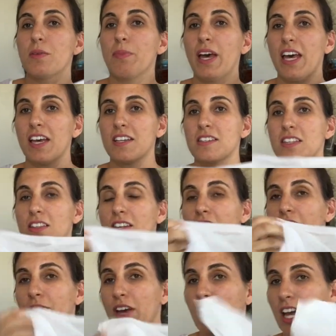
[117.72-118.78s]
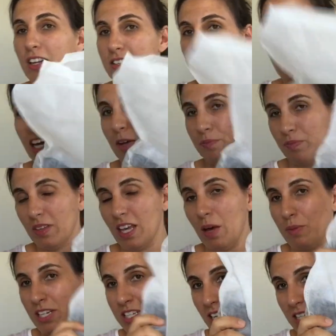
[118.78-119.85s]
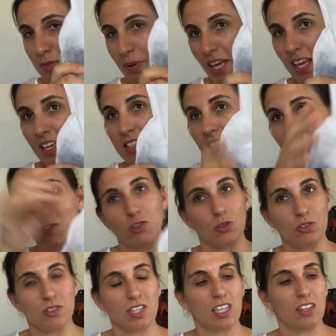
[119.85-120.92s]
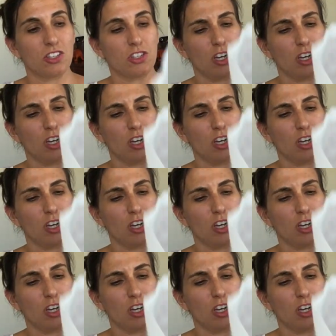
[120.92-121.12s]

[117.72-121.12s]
of the bags that I've had come in dust bags have a drawstring at the